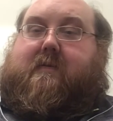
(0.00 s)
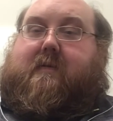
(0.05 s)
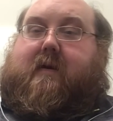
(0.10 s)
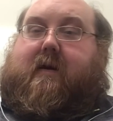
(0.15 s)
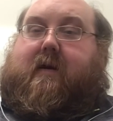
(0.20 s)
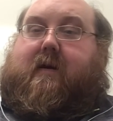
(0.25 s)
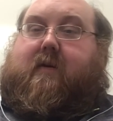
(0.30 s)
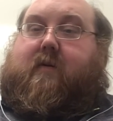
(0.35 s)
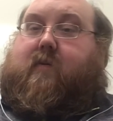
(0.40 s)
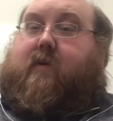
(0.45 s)

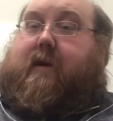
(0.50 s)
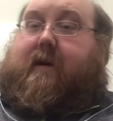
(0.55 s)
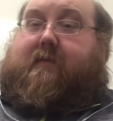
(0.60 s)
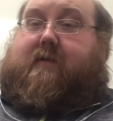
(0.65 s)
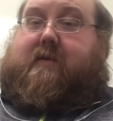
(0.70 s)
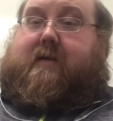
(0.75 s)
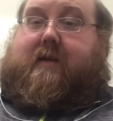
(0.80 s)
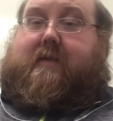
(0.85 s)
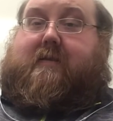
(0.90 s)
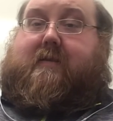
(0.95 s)

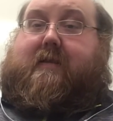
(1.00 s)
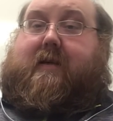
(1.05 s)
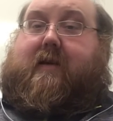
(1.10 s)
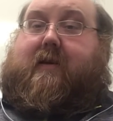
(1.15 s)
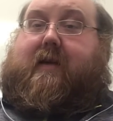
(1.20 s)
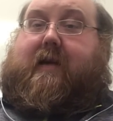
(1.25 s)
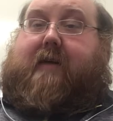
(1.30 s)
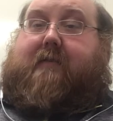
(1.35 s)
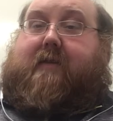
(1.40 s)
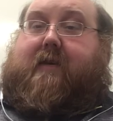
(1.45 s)
whatever's
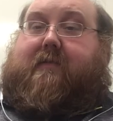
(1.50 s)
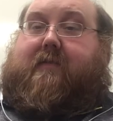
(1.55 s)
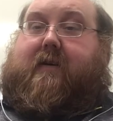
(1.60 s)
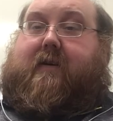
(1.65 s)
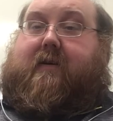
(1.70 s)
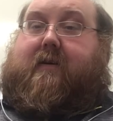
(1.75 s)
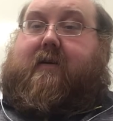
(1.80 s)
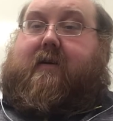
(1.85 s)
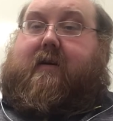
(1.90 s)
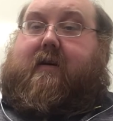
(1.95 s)
necessary. Even if
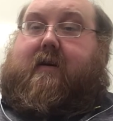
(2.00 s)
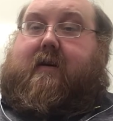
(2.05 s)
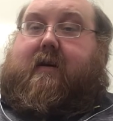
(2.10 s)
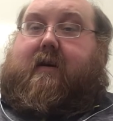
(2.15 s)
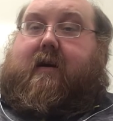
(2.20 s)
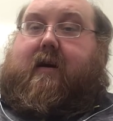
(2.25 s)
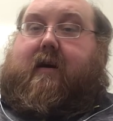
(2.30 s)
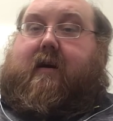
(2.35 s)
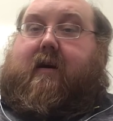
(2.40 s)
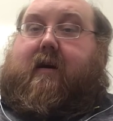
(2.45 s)
you
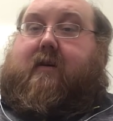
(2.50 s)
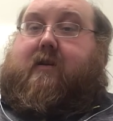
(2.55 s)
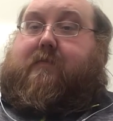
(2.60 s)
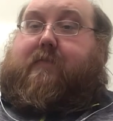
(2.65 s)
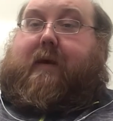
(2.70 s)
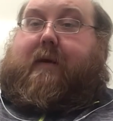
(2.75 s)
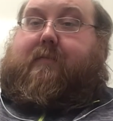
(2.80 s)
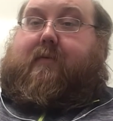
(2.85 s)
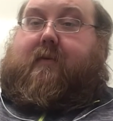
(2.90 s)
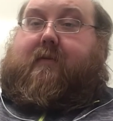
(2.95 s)
other
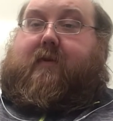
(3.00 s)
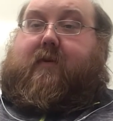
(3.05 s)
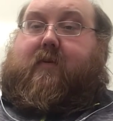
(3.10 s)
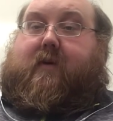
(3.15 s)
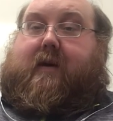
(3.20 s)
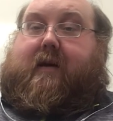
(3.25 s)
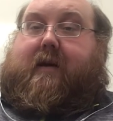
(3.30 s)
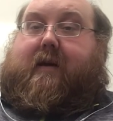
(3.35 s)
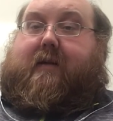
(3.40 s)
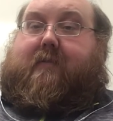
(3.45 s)
people, if you
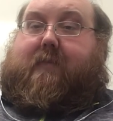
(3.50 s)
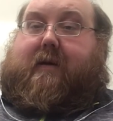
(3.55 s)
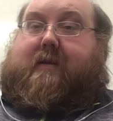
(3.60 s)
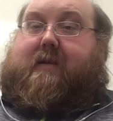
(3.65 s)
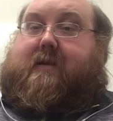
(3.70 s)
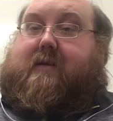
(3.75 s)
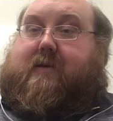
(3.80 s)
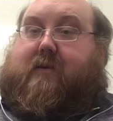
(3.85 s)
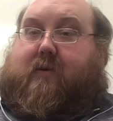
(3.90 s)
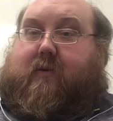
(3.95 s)
want to get my
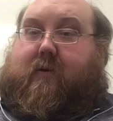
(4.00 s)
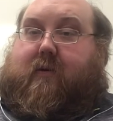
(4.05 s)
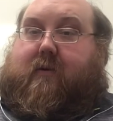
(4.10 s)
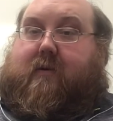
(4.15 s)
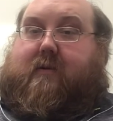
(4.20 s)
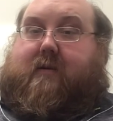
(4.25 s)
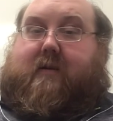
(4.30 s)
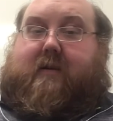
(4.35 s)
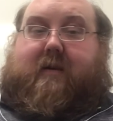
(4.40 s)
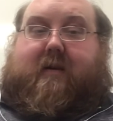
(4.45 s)

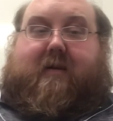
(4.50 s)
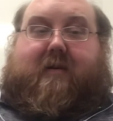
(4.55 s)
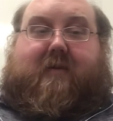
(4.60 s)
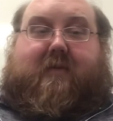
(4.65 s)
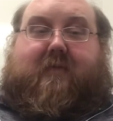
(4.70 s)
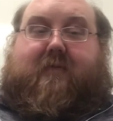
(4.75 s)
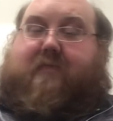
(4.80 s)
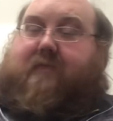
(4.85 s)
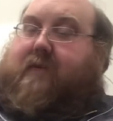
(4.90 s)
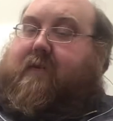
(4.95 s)
Discord,
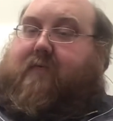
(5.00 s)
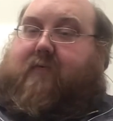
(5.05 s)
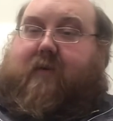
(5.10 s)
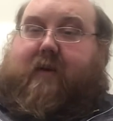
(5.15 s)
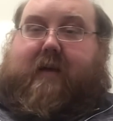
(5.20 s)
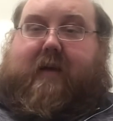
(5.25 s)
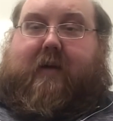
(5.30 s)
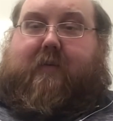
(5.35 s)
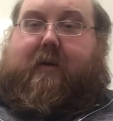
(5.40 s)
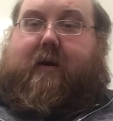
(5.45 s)
feel free
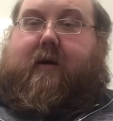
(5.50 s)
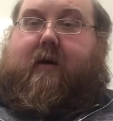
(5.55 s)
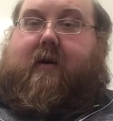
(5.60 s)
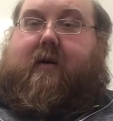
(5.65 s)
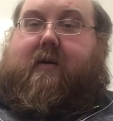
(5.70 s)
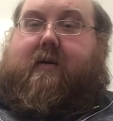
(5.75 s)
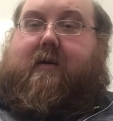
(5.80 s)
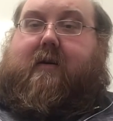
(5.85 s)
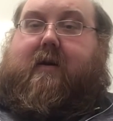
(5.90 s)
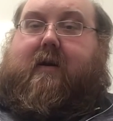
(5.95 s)
to give me a
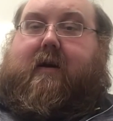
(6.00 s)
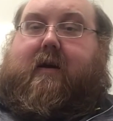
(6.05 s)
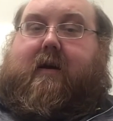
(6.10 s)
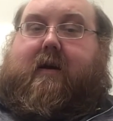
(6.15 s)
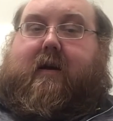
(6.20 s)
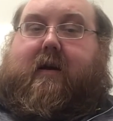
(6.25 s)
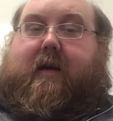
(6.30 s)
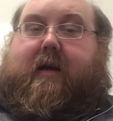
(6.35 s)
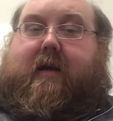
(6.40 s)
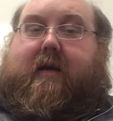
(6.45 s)
holler.
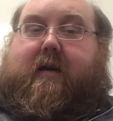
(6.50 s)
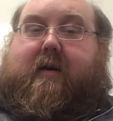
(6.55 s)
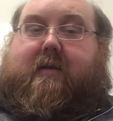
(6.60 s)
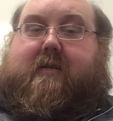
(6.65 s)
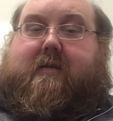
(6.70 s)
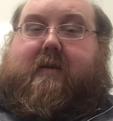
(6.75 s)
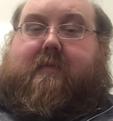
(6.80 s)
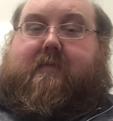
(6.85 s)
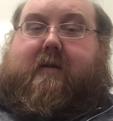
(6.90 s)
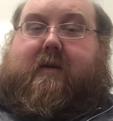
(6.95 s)
All right, on
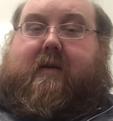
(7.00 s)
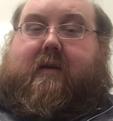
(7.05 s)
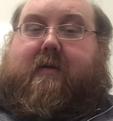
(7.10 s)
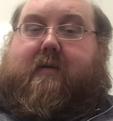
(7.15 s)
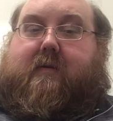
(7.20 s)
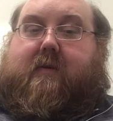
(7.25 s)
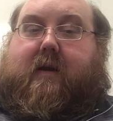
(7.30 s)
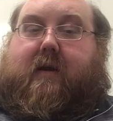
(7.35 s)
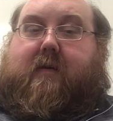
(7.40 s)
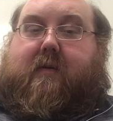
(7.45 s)
something,
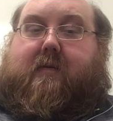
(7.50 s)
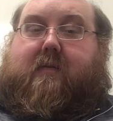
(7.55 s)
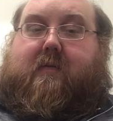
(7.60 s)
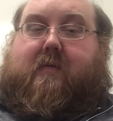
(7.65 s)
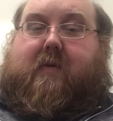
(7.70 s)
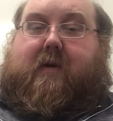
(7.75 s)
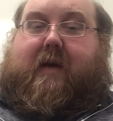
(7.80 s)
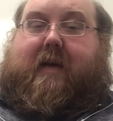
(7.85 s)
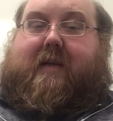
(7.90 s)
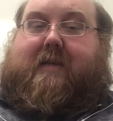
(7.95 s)
and
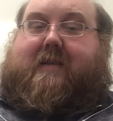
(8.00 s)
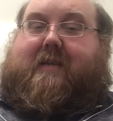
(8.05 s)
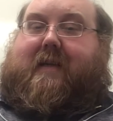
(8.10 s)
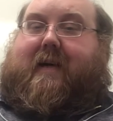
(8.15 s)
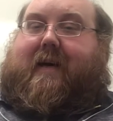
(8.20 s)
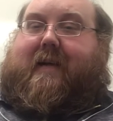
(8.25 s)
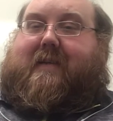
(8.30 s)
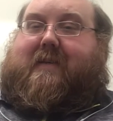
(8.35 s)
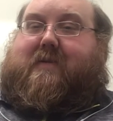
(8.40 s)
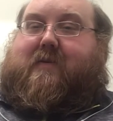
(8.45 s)
we'll get you
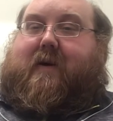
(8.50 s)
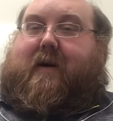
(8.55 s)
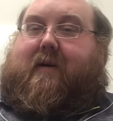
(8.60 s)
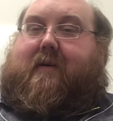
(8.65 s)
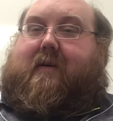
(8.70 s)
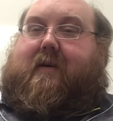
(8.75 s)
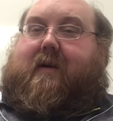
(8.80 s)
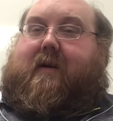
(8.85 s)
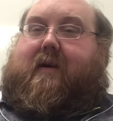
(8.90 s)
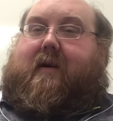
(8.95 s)
that as
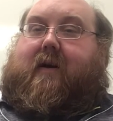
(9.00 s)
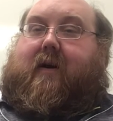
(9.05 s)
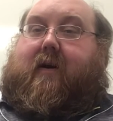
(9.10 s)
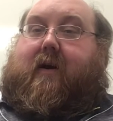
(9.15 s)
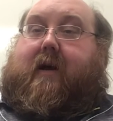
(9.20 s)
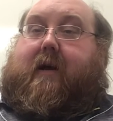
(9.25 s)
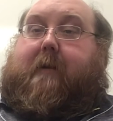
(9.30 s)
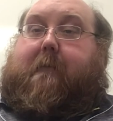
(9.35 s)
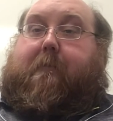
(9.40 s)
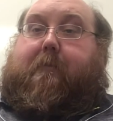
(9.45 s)
well. All
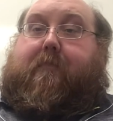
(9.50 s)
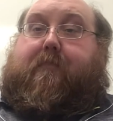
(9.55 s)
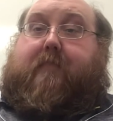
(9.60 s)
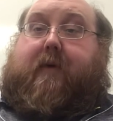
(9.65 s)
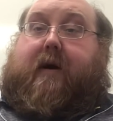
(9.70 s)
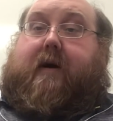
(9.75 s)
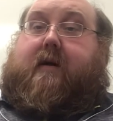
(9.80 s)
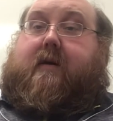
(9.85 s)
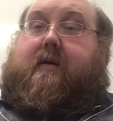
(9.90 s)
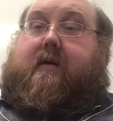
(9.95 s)
right,
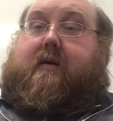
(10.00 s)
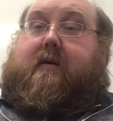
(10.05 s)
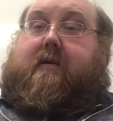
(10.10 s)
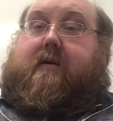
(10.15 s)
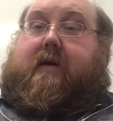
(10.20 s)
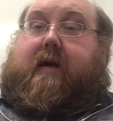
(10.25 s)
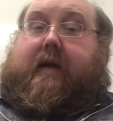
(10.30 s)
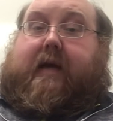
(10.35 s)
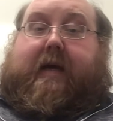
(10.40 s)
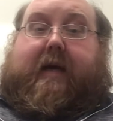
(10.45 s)
but
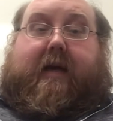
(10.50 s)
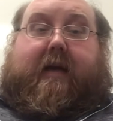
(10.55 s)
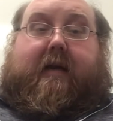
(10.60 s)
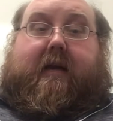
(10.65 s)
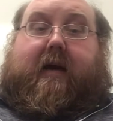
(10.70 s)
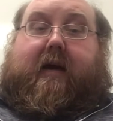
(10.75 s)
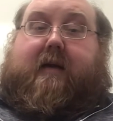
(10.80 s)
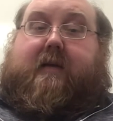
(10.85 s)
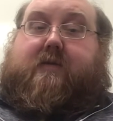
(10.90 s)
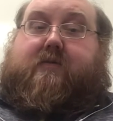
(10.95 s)

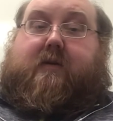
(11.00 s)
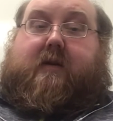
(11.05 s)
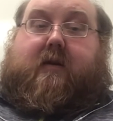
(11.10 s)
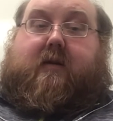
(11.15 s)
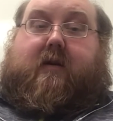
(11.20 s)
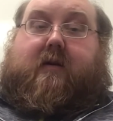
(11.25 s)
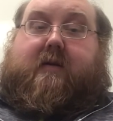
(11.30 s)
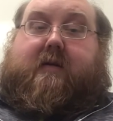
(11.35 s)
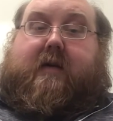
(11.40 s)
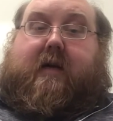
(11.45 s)
again, I just want to
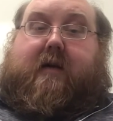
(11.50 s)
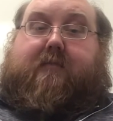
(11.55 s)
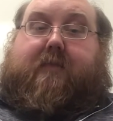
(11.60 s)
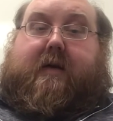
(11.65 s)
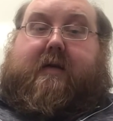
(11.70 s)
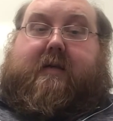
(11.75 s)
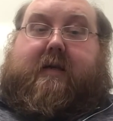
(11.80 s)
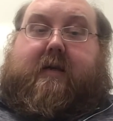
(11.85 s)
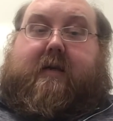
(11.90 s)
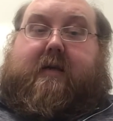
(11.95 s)
close out
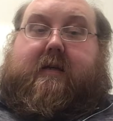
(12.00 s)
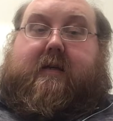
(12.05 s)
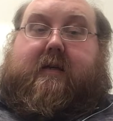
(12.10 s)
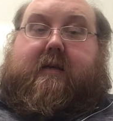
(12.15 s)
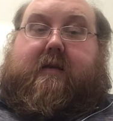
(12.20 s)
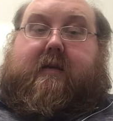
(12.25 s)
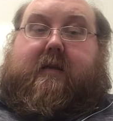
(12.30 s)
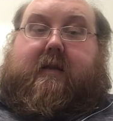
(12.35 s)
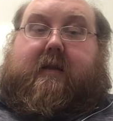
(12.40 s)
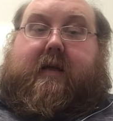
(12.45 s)
by telling
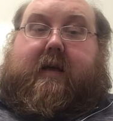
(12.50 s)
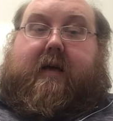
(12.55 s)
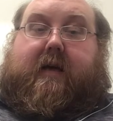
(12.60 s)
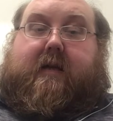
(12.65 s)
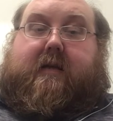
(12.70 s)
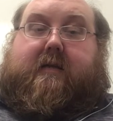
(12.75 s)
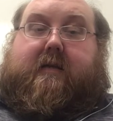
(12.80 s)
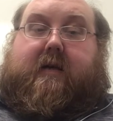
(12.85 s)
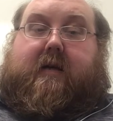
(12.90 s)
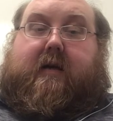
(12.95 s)
you
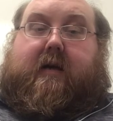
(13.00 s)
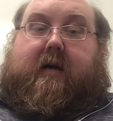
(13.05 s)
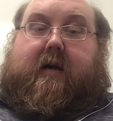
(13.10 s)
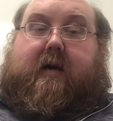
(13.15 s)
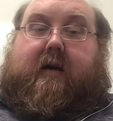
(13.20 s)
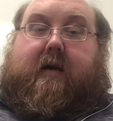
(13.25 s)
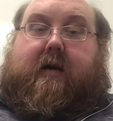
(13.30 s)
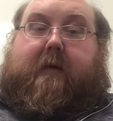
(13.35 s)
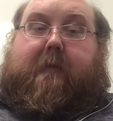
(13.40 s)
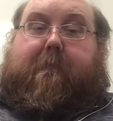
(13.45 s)
that
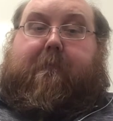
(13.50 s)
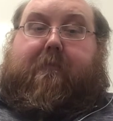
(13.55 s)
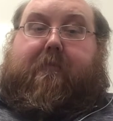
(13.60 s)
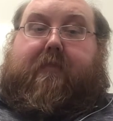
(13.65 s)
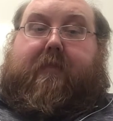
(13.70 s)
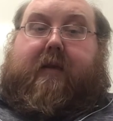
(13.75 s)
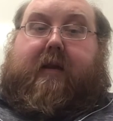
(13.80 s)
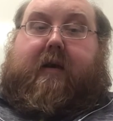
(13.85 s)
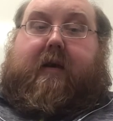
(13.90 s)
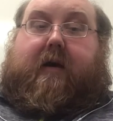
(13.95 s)

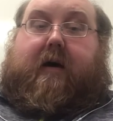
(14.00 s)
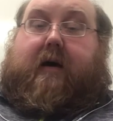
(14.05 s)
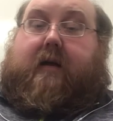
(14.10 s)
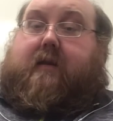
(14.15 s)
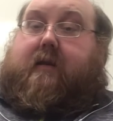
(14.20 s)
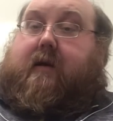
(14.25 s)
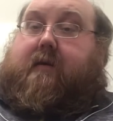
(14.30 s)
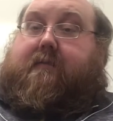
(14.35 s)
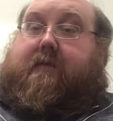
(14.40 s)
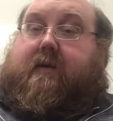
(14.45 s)
I
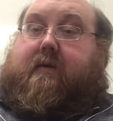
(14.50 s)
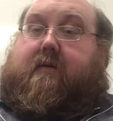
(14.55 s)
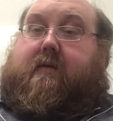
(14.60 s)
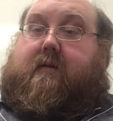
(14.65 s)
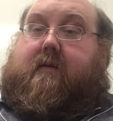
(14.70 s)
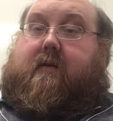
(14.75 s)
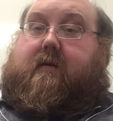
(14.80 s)
love you.